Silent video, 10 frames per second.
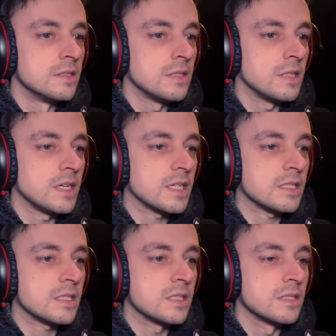
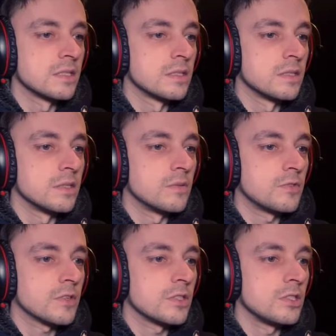Yes. I wonder
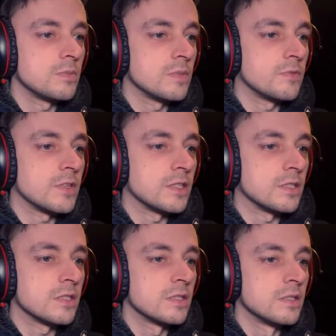if I can jump the
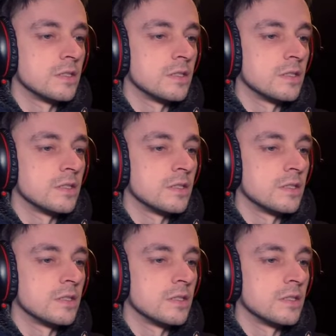fence.